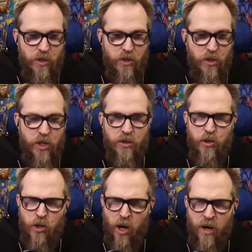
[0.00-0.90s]
she and
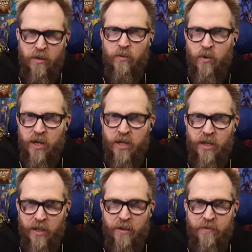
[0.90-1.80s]
Shaw were in the
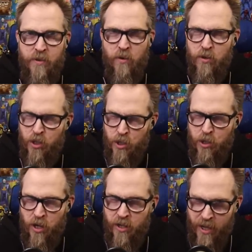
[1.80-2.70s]
lift or just
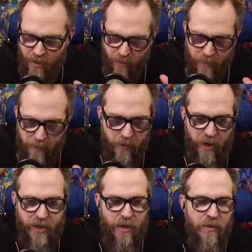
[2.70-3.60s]
Shaw, I can't remember
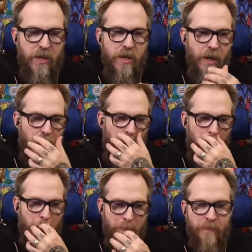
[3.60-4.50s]
right now.
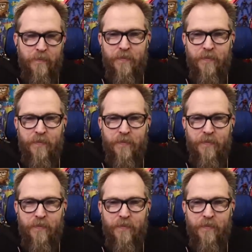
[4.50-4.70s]
Um